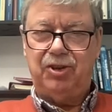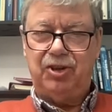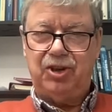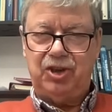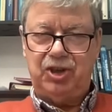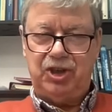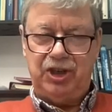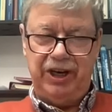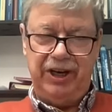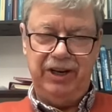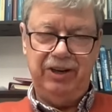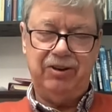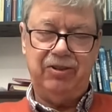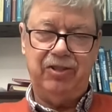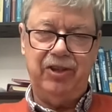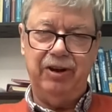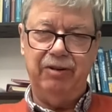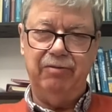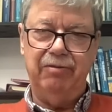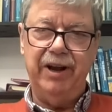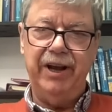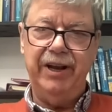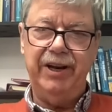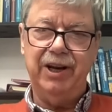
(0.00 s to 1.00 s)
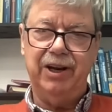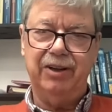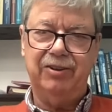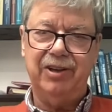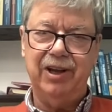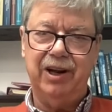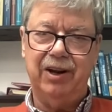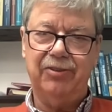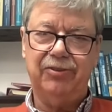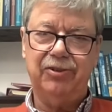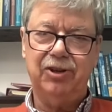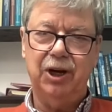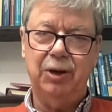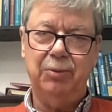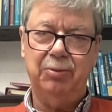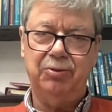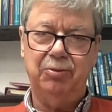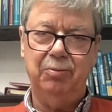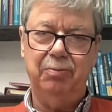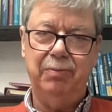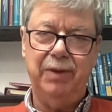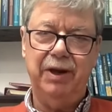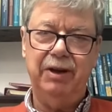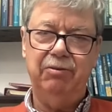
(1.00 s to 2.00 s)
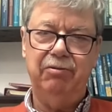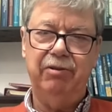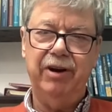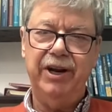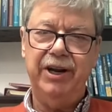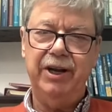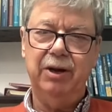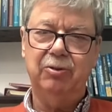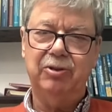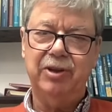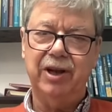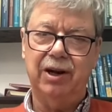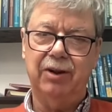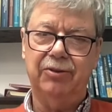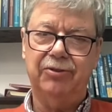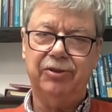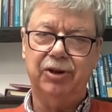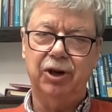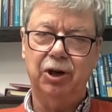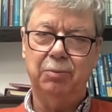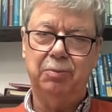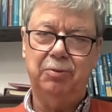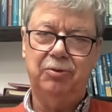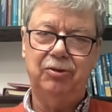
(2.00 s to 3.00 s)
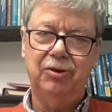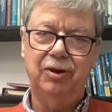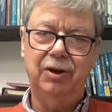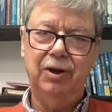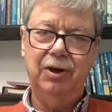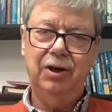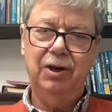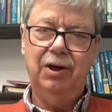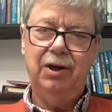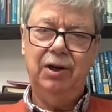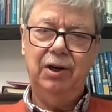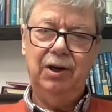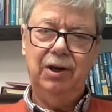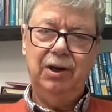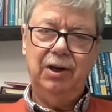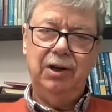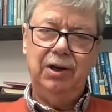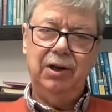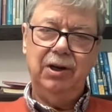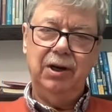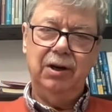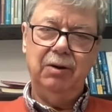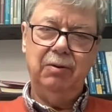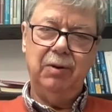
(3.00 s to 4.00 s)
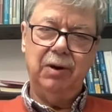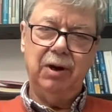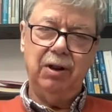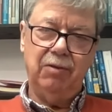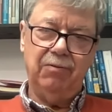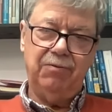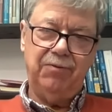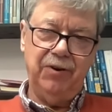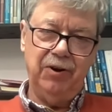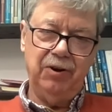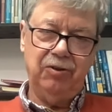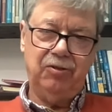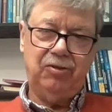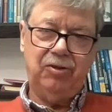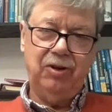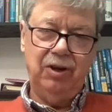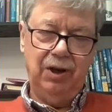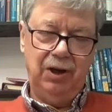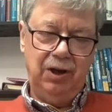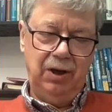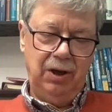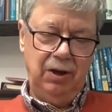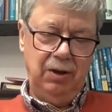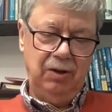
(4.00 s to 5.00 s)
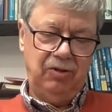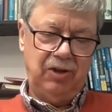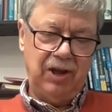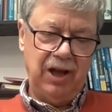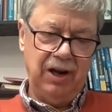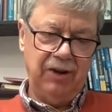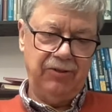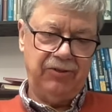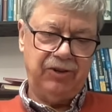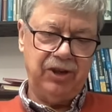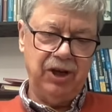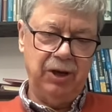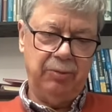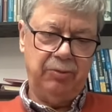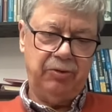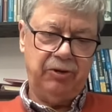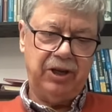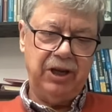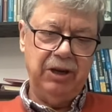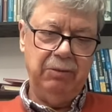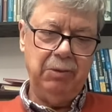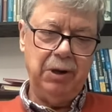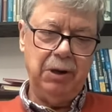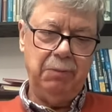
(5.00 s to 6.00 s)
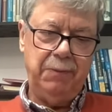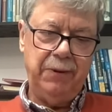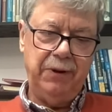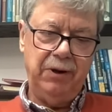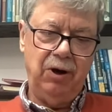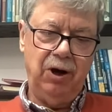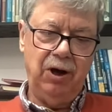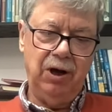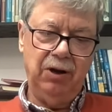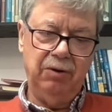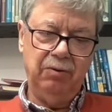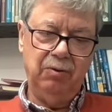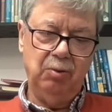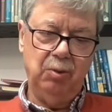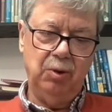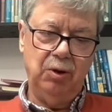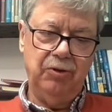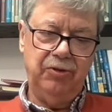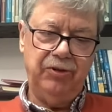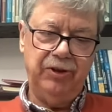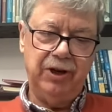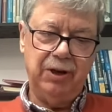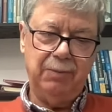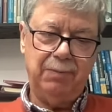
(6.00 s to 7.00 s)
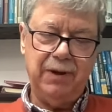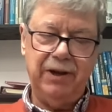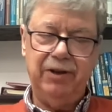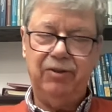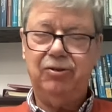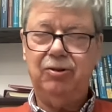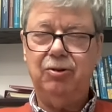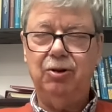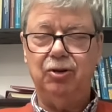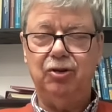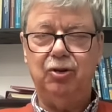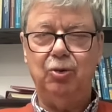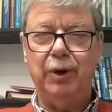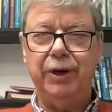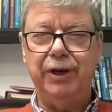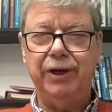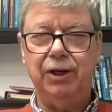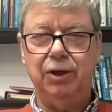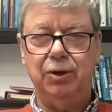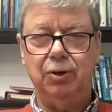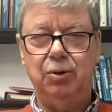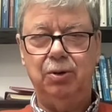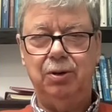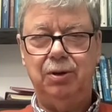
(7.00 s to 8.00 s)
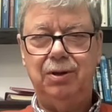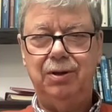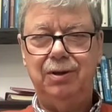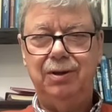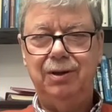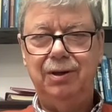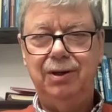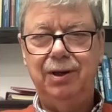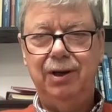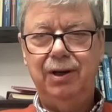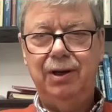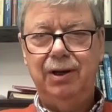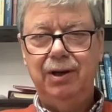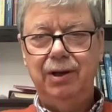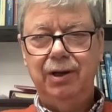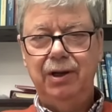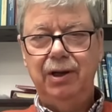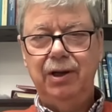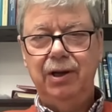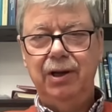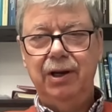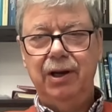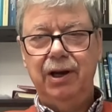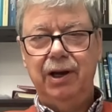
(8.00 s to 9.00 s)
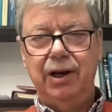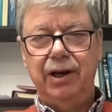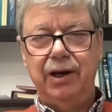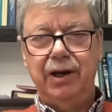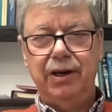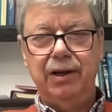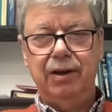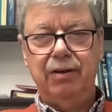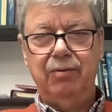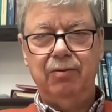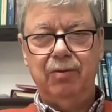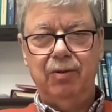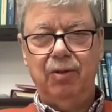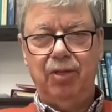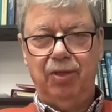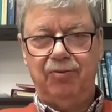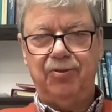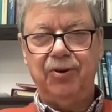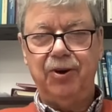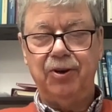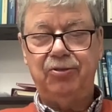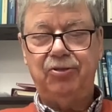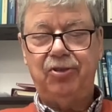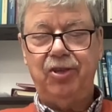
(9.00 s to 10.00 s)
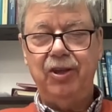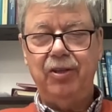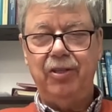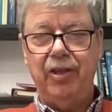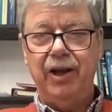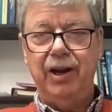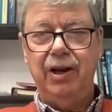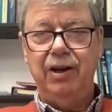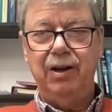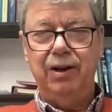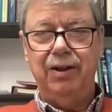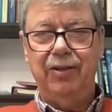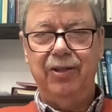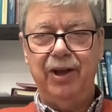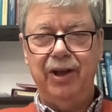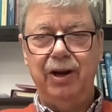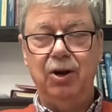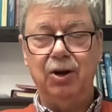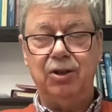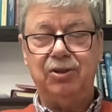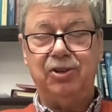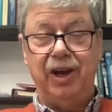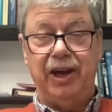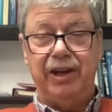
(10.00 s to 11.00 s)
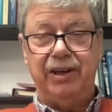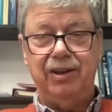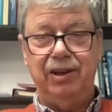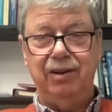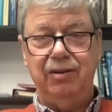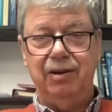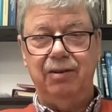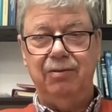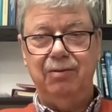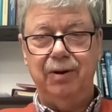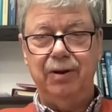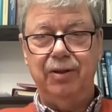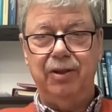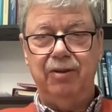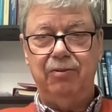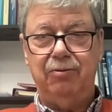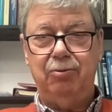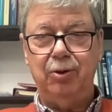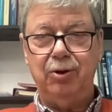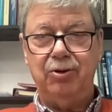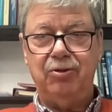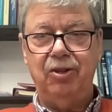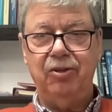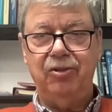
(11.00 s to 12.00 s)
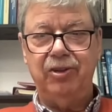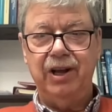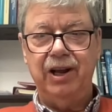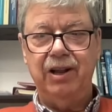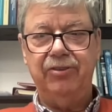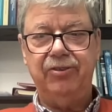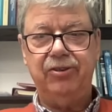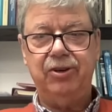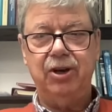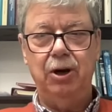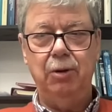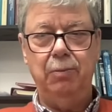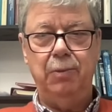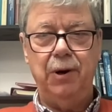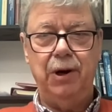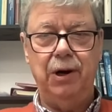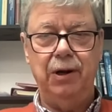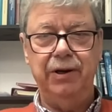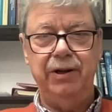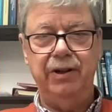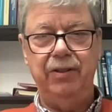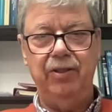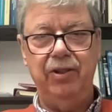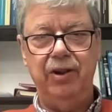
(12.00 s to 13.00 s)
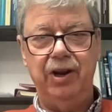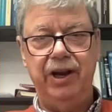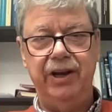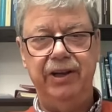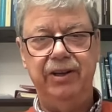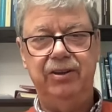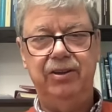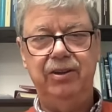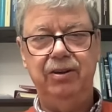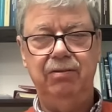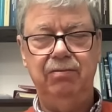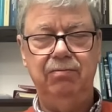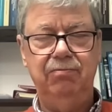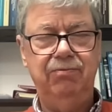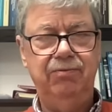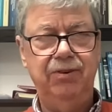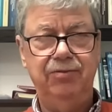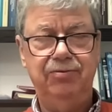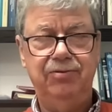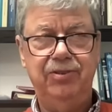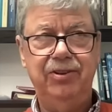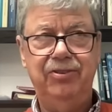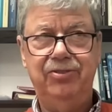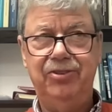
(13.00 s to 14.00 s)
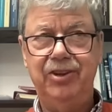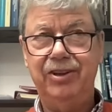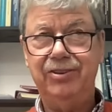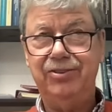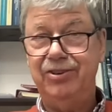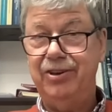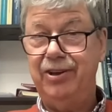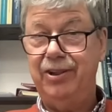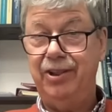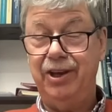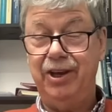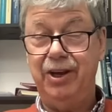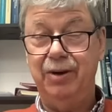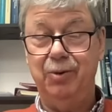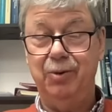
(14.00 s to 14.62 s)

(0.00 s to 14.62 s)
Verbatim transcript: changed their radar telescopes and made radio telescopes. And one of the first telescopes that came up in Holland was in a place called Dwingeloo. And the first thing they, they looked at when they switched the telescope on in the 1956, I think it